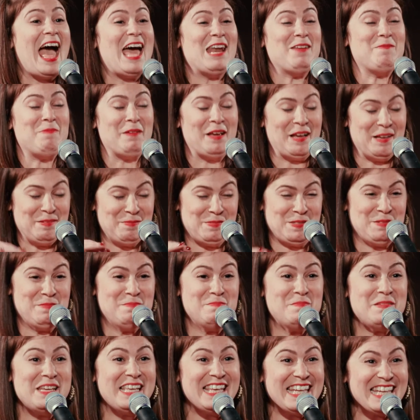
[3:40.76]
and it becomes
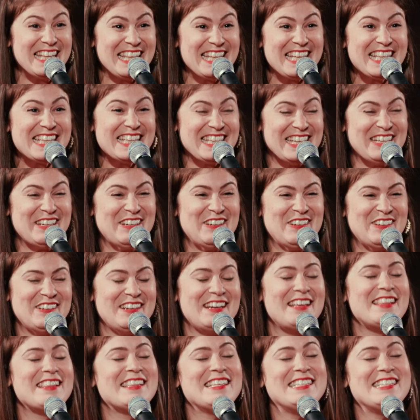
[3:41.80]
immediately clear